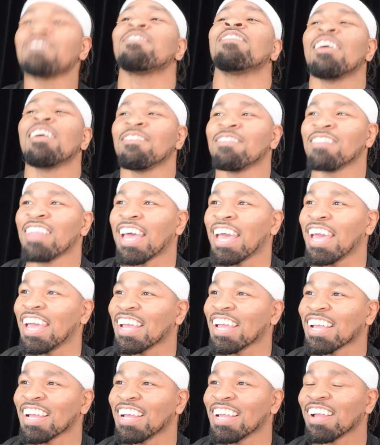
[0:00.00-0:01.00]
I'm like,
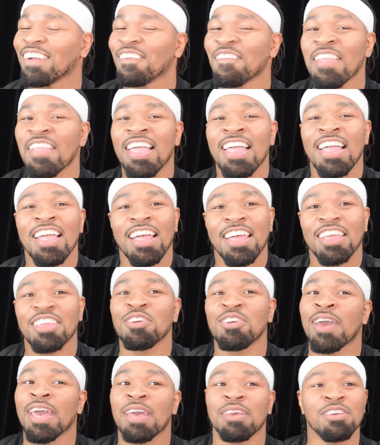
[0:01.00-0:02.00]

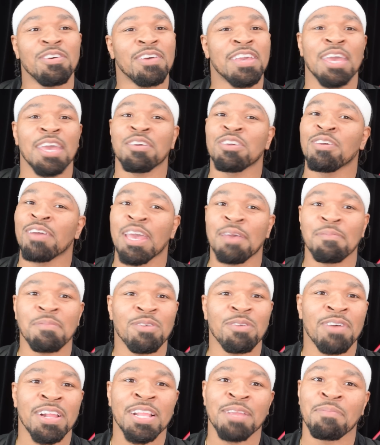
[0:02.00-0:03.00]
you hit
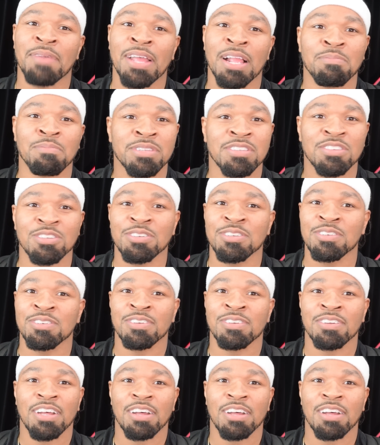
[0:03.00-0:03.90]
me with it, man, I'm going to sue you.